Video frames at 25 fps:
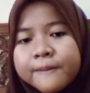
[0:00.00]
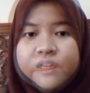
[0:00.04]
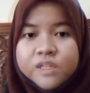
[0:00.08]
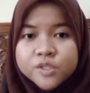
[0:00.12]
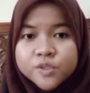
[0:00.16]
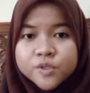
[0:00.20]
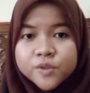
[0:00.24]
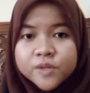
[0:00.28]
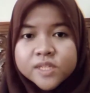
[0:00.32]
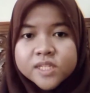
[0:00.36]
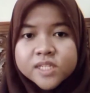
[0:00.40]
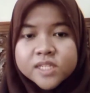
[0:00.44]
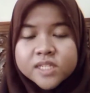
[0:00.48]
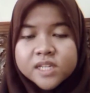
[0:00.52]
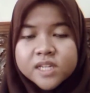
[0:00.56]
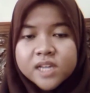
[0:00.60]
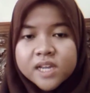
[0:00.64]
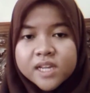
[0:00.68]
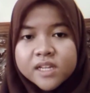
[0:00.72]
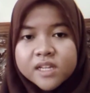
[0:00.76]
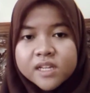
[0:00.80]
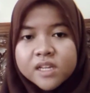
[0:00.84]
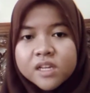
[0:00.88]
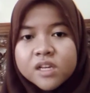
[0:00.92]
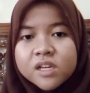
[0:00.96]

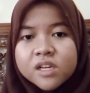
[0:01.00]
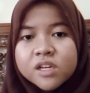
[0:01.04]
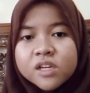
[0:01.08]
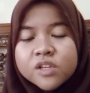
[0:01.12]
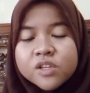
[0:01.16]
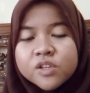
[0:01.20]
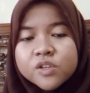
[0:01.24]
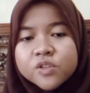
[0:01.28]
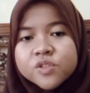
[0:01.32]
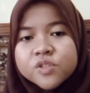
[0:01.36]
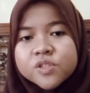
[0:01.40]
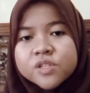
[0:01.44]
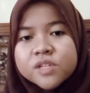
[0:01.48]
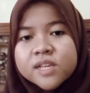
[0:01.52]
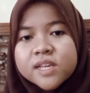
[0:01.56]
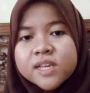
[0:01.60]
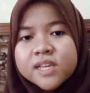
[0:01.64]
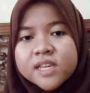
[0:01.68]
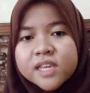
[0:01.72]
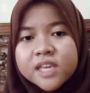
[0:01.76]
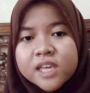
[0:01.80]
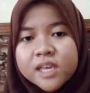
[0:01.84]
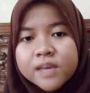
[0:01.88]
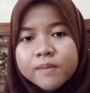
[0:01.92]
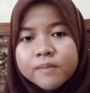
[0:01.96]
29. You slay
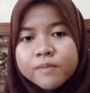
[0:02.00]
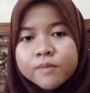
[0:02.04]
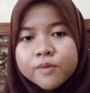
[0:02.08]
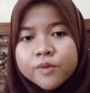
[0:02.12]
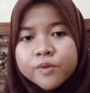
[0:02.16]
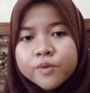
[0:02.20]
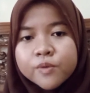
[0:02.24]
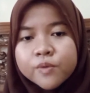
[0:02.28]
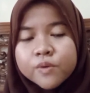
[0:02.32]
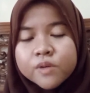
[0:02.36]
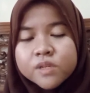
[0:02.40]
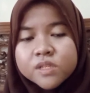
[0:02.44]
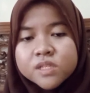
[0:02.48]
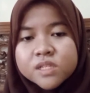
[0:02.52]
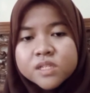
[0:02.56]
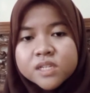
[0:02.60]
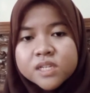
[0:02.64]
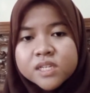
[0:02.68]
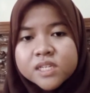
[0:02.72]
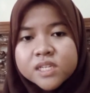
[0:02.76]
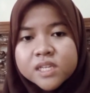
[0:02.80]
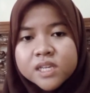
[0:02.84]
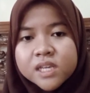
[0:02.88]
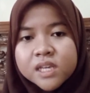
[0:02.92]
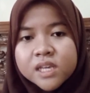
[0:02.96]
him, you were
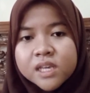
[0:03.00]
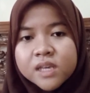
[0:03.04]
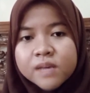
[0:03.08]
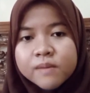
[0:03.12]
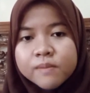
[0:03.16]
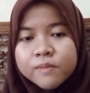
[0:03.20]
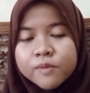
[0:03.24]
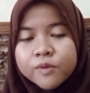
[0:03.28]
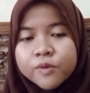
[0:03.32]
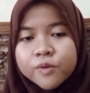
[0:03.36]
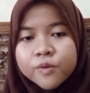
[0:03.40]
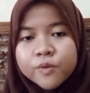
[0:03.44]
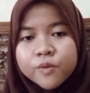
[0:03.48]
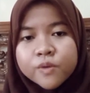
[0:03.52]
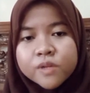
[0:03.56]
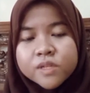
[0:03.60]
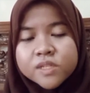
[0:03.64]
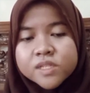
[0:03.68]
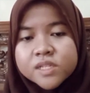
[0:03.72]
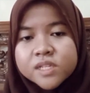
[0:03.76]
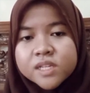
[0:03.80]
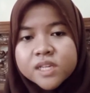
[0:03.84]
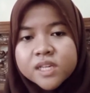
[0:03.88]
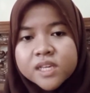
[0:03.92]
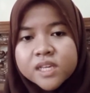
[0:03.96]
slaying him, you will
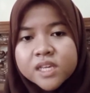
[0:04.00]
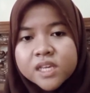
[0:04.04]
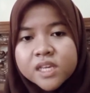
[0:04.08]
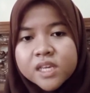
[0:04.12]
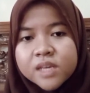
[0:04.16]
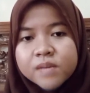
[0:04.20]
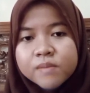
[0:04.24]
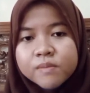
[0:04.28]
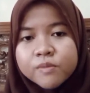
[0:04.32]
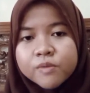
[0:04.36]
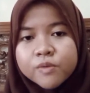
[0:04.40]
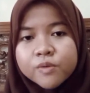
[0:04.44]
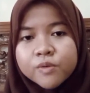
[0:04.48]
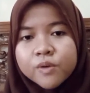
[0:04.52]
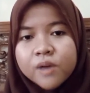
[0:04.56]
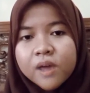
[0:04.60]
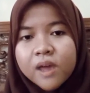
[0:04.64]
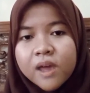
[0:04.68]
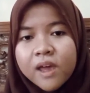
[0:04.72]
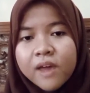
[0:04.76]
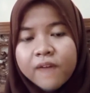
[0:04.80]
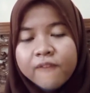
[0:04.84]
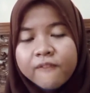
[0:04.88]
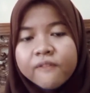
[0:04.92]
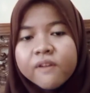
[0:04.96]
slay him, you
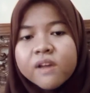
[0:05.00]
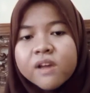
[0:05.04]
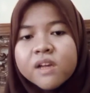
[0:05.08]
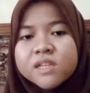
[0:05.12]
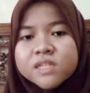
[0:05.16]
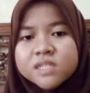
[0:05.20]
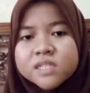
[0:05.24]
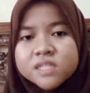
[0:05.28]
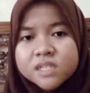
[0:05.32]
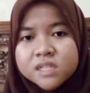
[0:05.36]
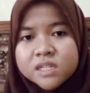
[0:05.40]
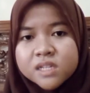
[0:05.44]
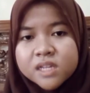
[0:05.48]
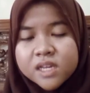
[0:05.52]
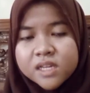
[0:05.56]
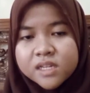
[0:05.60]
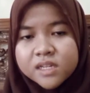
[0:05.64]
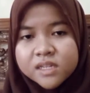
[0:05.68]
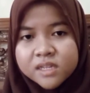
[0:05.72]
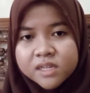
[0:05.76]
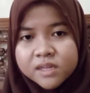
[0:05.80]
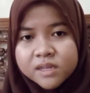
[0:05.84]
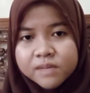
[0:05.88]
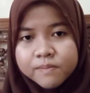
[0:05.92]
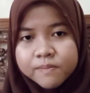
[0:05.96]
have slain
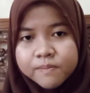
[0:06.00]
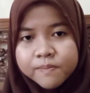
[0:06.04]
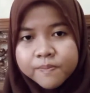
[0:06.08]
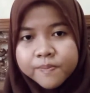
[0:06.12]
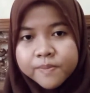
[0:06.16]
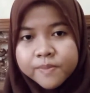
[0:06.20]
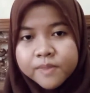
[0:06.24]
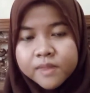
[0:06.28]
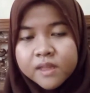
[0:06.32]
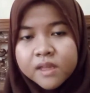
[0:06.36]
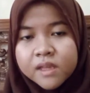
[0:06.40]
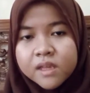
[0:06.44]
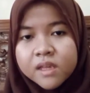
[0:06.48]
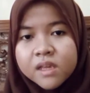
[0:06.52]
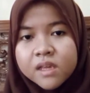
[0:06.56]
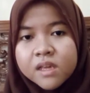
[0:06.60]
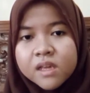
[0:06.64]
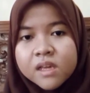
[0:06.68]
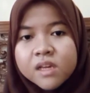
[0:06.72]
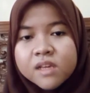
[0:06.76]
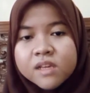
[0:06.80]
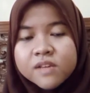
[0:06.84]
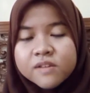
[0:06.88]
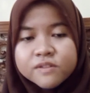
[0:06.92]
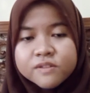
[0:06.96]
him.
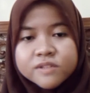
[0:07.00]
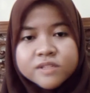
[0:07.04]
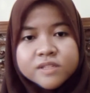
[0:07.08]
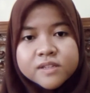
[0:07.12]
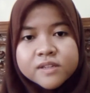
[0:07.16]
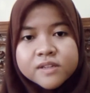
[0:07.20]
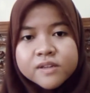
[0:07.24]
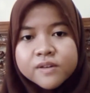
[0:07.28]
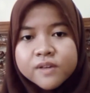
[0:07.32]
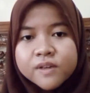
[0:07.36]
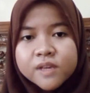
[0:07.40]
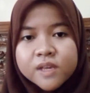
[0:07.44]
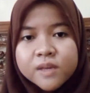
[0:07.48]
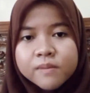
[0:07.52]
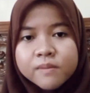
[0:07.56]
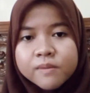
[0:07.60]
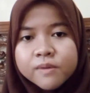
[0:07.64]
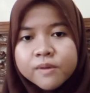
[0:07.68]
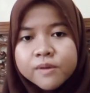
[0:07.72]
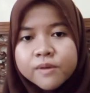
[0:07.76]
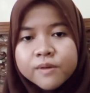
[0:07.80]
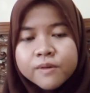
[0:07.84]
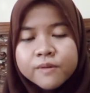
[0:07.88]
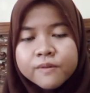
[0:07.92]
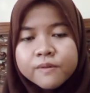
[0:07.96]
You slew him,
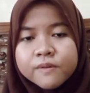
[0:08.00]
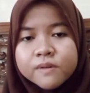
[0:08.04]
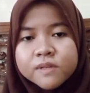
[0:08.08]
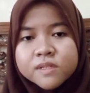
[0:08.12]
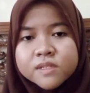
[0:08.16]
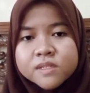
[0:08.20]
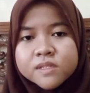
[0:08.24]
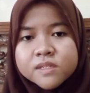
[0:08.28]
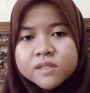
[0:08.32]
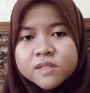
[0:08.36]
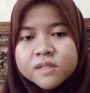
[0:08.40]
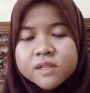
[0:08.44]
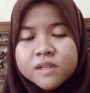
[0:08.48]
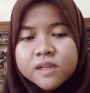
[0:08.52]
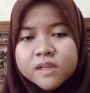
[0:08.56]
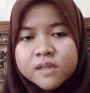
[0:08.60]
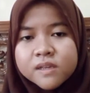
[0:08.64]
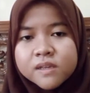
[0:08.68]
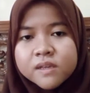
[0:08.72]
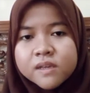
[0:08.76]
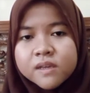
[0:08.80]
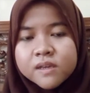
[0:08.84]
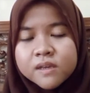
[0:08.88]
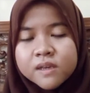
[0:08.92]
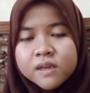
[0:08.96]
you were
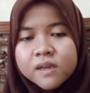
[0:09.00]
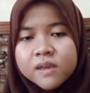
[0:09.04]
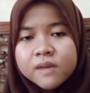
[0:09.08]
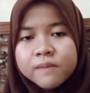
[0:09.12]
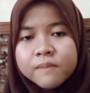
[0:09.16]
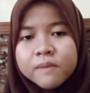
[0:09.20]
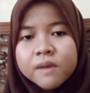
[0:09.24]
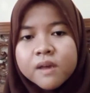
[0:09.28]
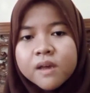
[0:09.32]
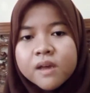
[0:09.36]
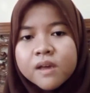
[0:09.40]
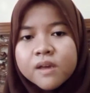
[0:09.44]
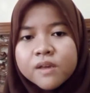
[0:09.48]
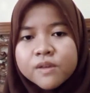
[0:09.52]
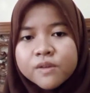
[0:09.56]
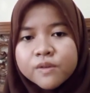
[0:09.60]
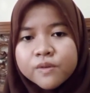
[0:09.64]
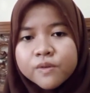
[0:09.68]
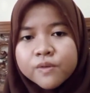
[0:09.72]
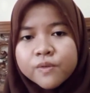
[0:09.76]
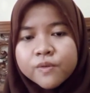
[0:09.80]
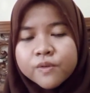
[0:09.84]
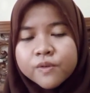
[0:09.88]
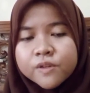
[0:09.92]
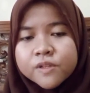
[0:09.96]
slaying him, you
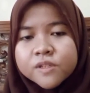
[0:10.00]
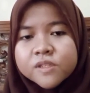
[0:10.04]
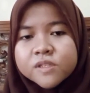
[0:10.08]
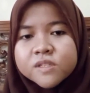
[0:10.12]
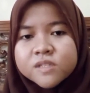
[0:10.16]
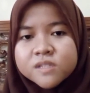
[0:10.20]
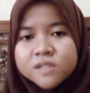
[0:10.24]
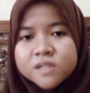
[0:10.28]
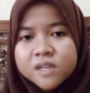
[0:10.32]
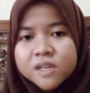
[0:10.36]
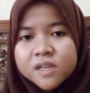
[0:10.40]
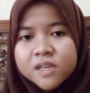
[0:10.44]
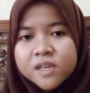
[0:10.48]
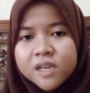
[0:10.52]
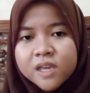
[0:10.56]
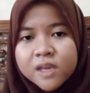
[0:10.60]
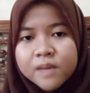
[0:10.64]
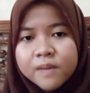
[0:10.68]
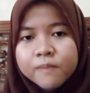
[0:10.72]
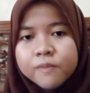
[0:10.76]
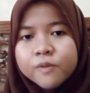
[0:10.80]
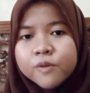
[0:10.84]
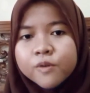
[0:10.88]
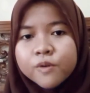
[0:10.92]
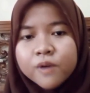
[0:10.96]
would slay
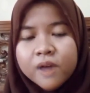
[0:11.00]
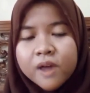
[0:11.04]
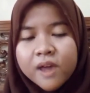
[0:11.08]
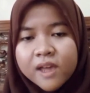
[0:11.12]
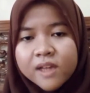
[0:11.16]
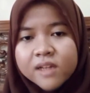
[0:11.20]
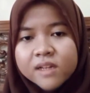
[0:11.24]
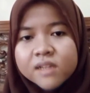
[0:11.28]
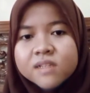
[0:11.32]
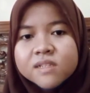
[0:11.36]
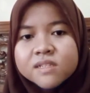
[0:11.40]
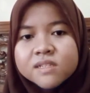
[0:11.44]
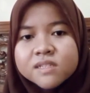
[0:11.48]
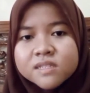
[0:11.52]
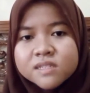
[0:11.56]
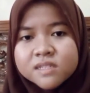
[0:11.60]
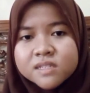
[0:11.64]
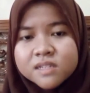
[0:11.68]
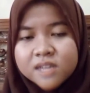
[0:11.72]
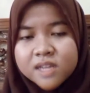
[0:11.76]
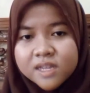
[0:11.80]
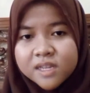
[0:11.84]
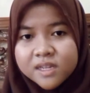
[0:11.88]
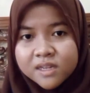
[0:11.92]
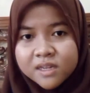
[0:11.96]
him, you had
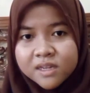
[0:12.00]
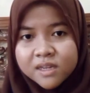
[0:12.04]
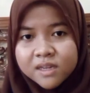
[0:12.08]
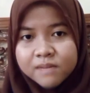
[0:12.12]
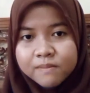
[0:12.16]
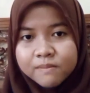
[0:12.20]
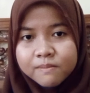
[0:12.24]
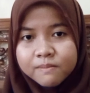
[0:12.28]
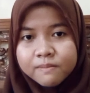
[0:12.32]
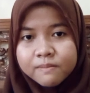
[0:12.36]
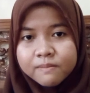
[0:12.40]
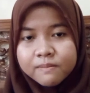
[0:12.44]
slain him.